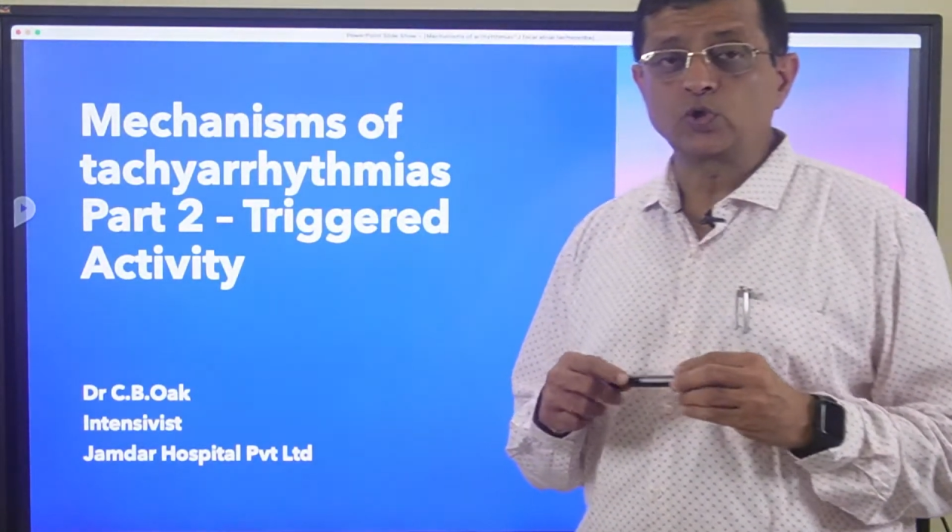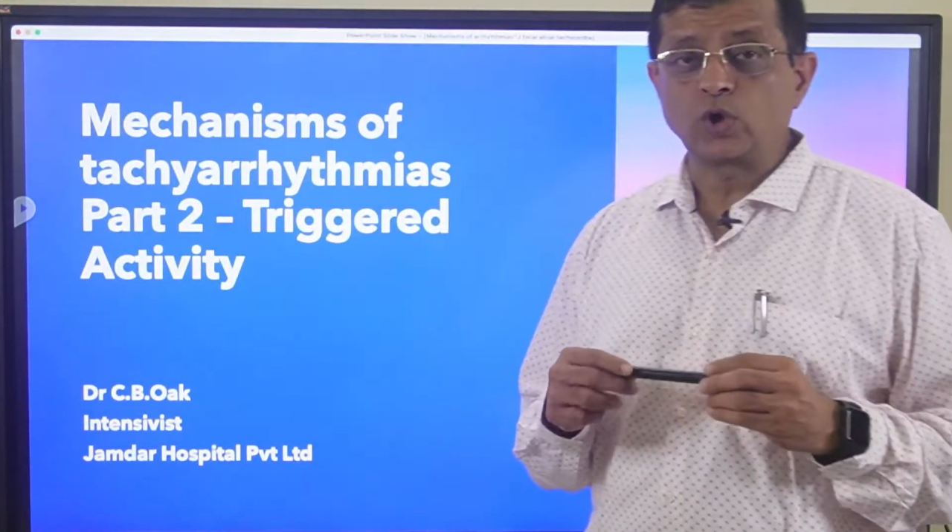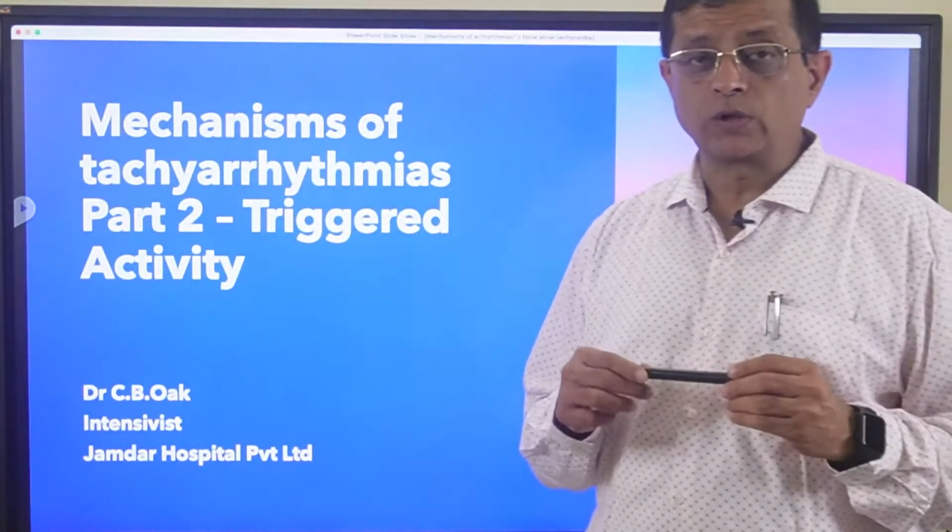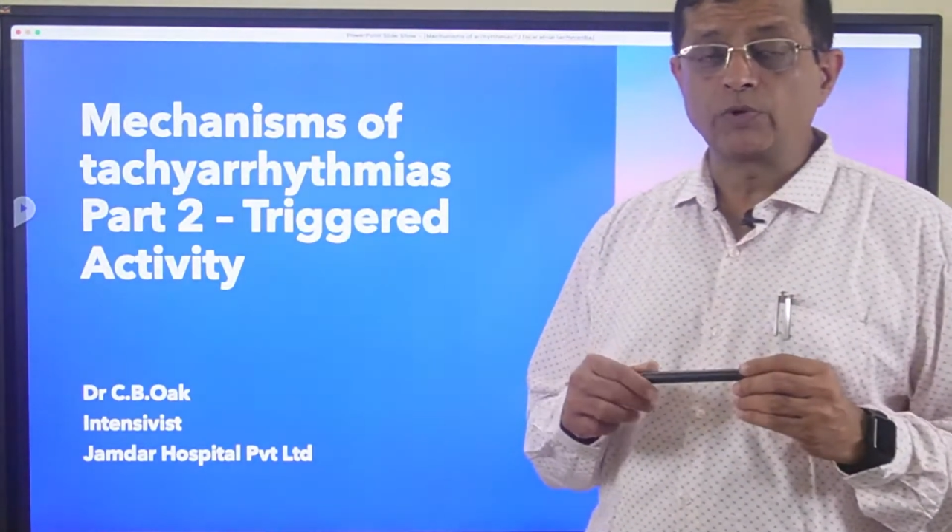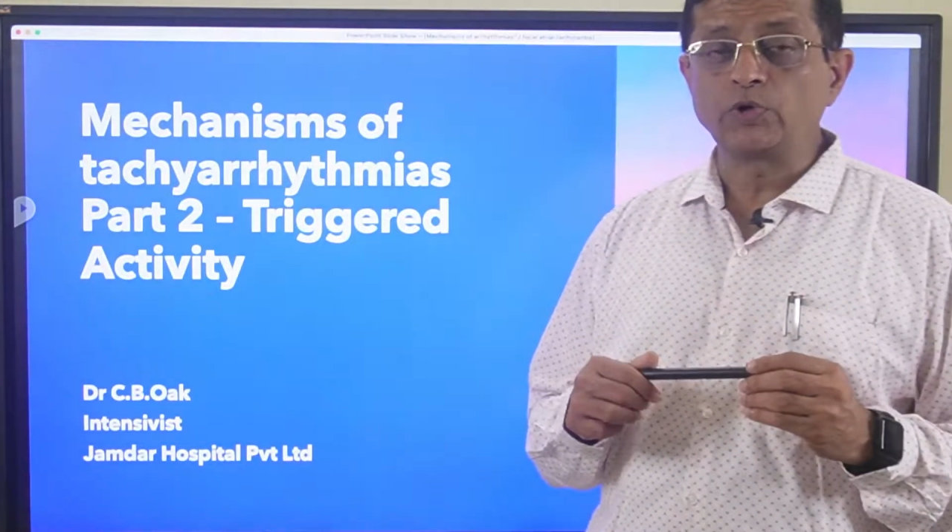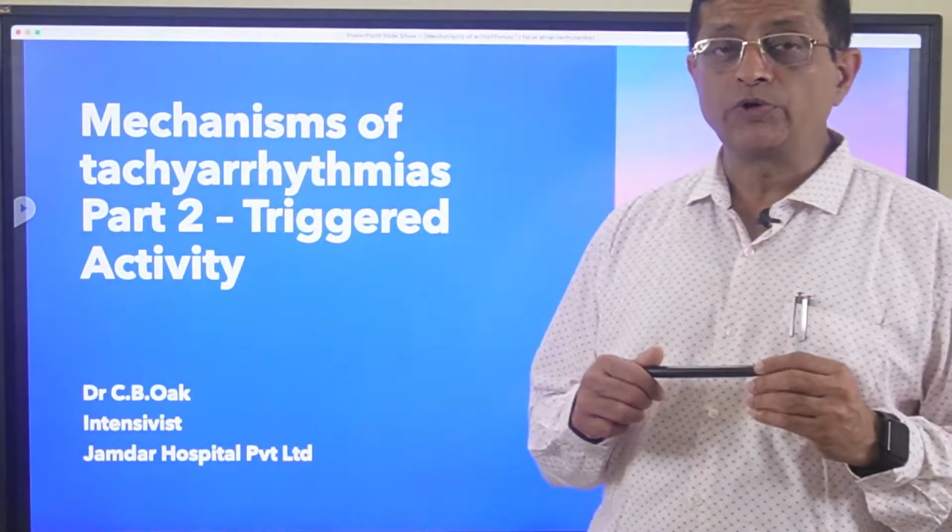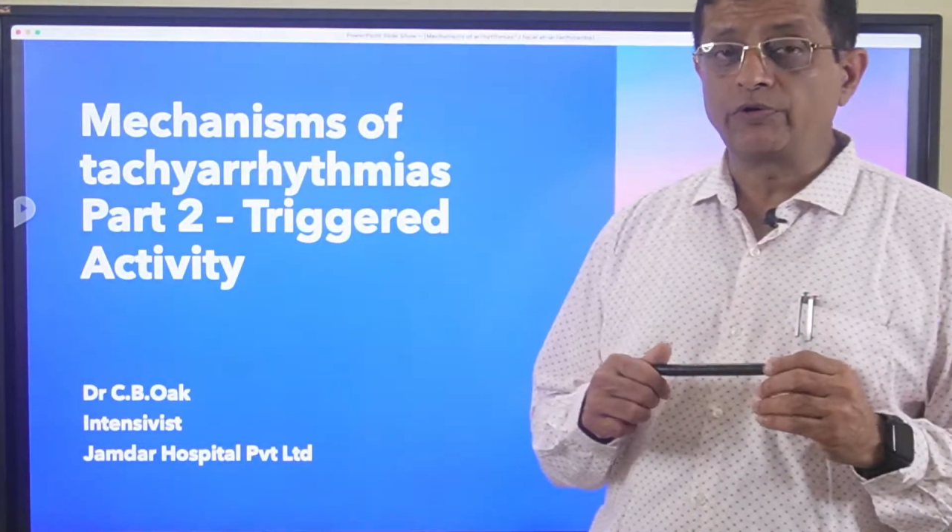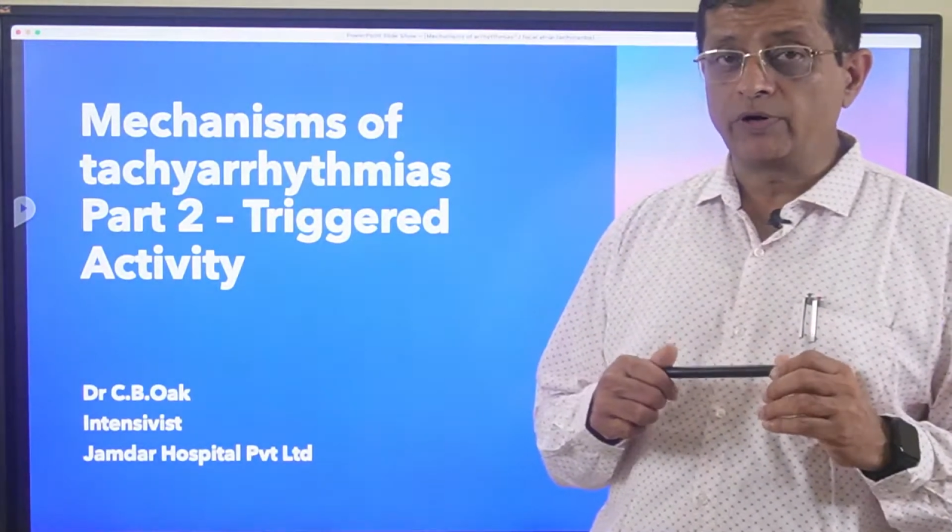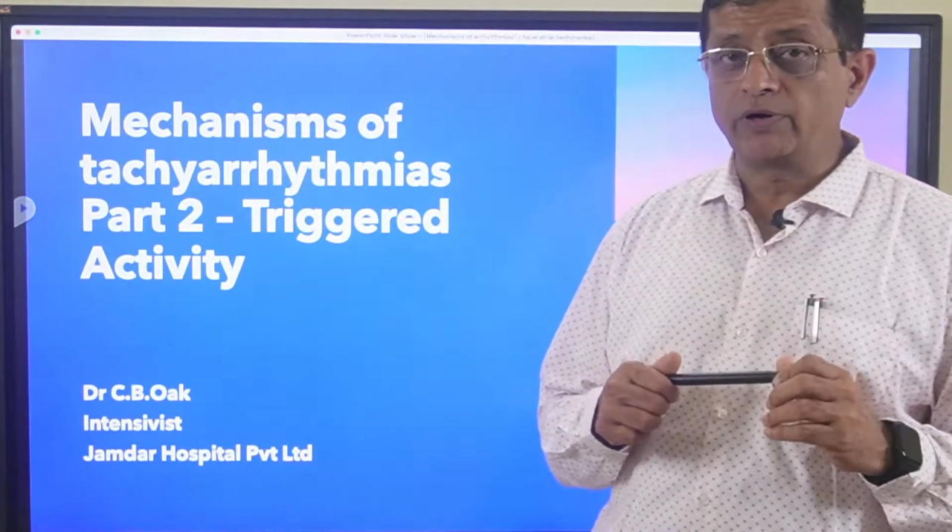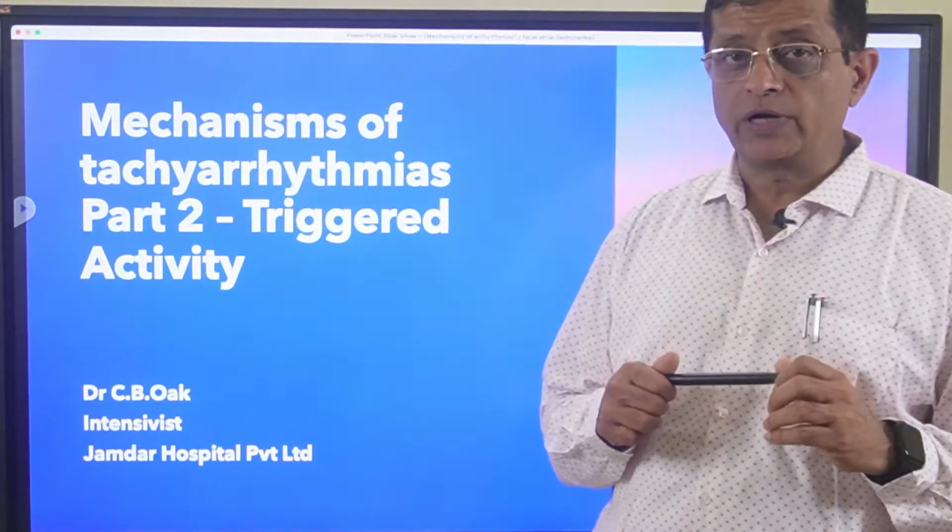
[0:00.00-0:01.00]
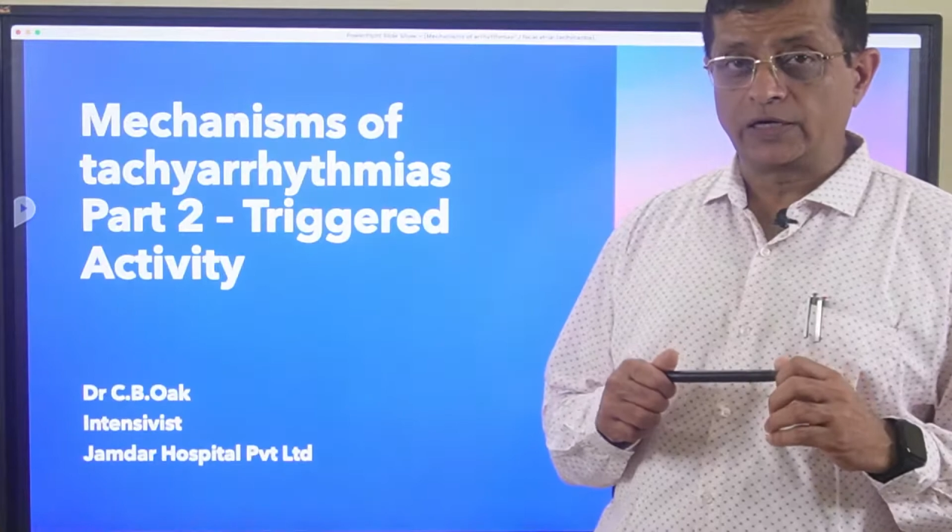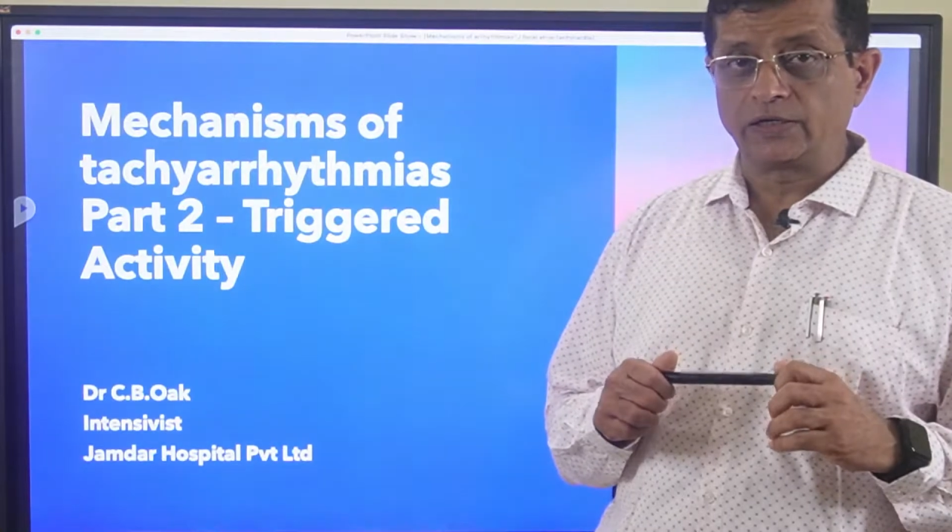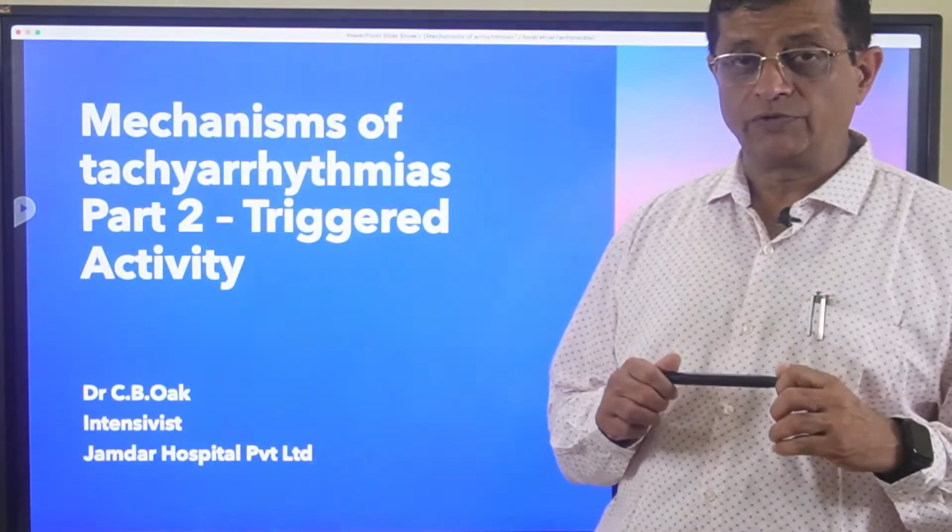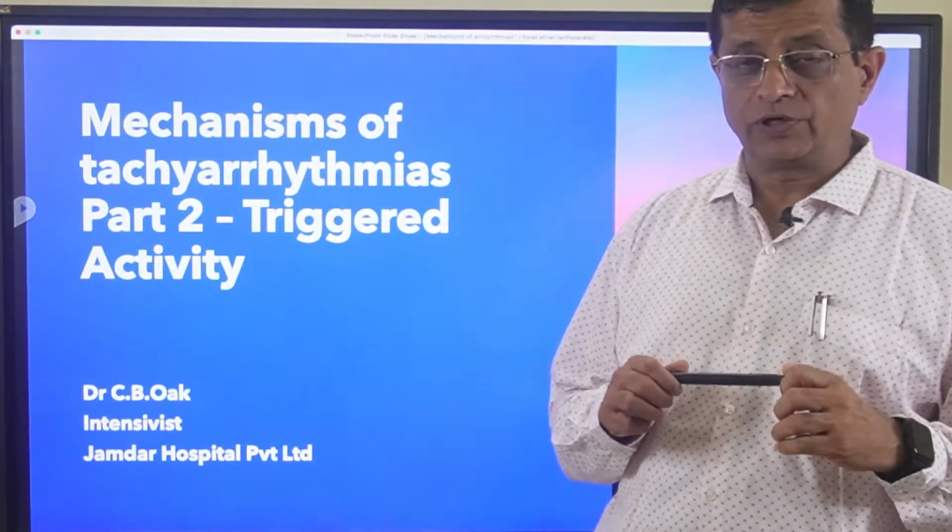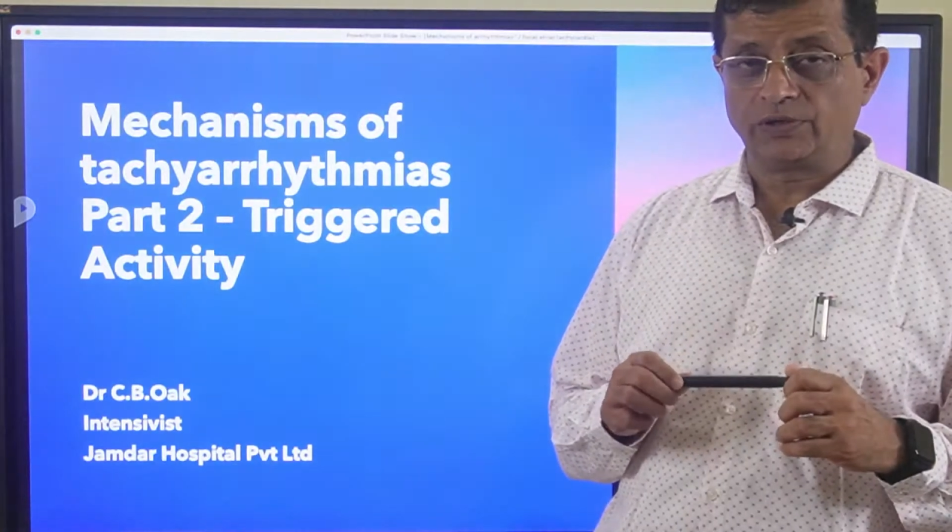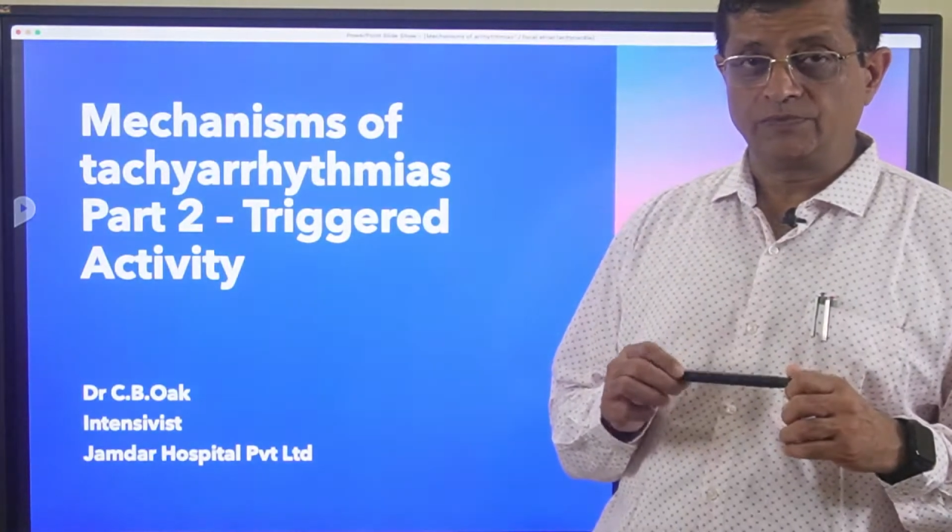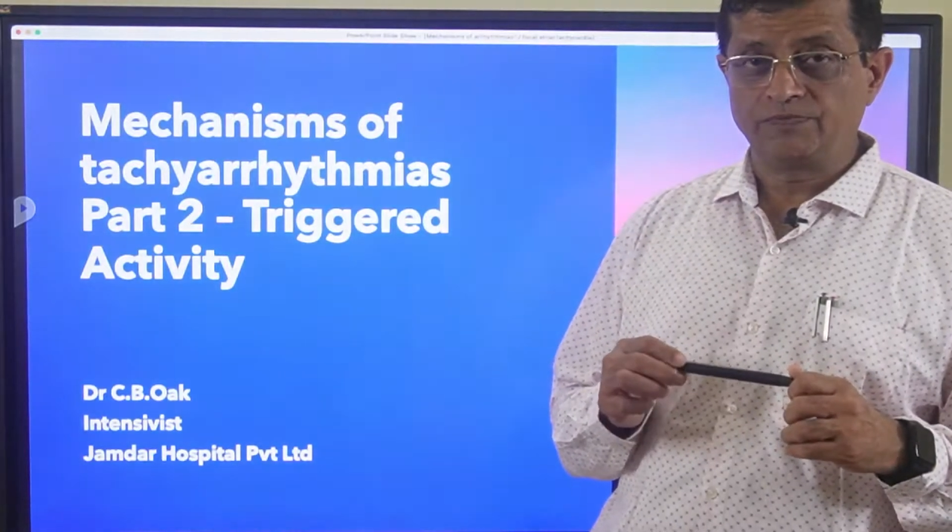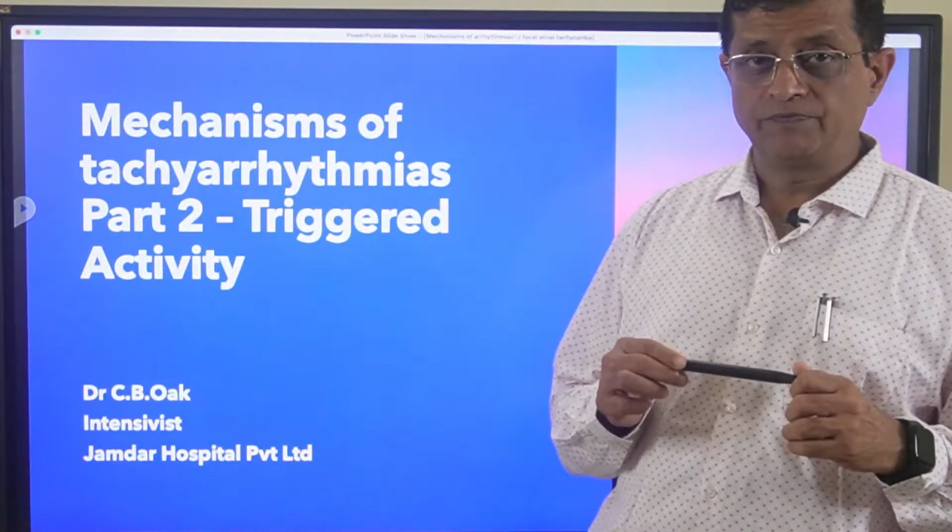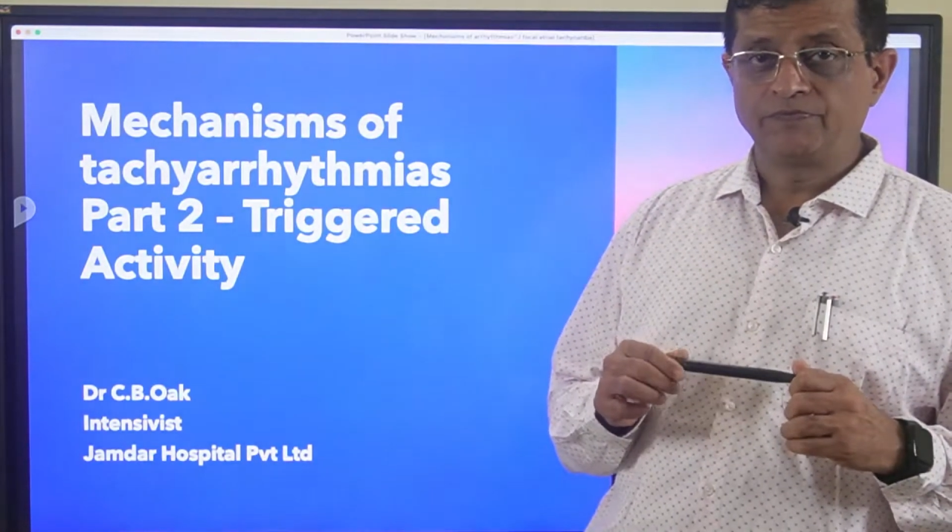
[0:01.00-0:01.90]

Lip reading: talk about triggered activity.